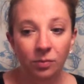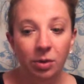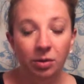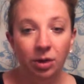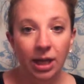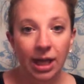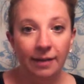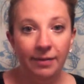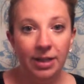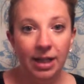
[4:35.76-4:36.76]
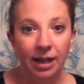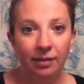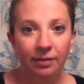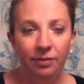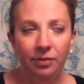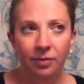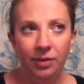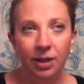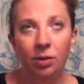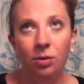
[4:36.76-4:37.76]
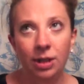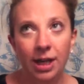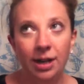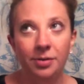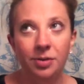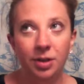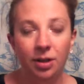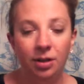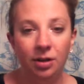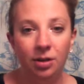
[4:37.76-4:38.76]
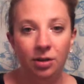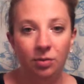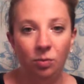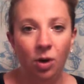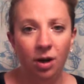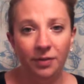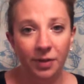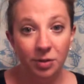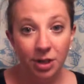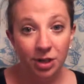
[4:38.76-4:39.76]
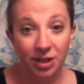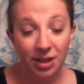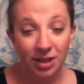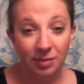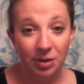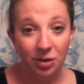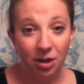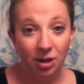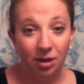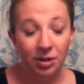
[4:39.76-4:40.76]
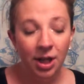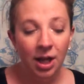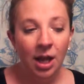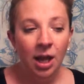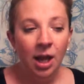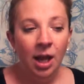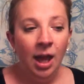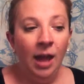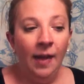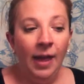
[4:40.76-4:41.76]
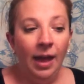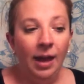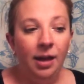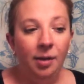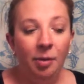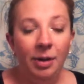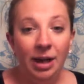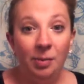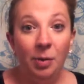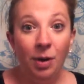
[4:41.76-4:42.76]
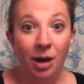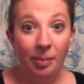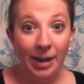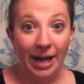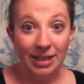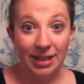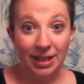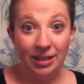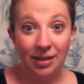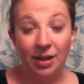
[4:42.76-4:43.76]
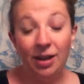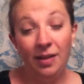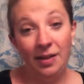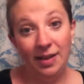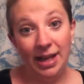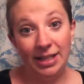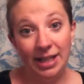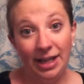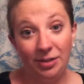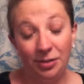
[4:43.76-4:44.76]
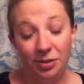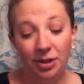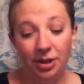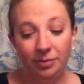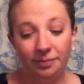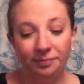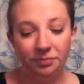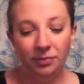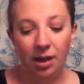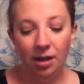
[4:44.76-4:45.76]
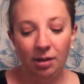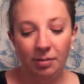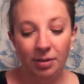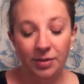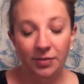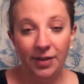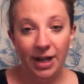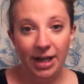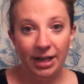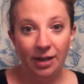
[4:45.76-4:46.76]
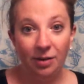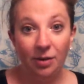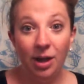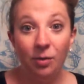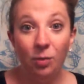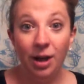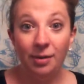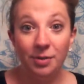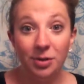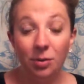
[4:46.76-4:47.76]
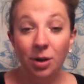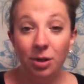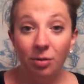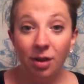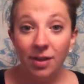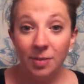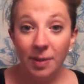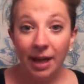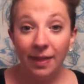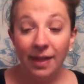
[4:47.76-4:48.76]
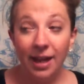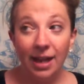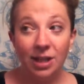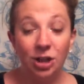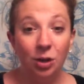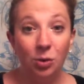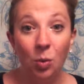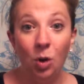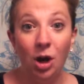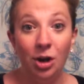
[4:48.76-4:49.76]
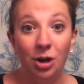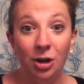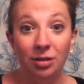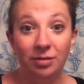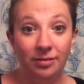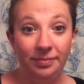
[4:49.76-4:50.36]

We were looking at having to have, in the old house, a water filtration system installed, but we ended up the water passing on the last house, so it was fine. Now, when I was going through all this back then, I talked to a water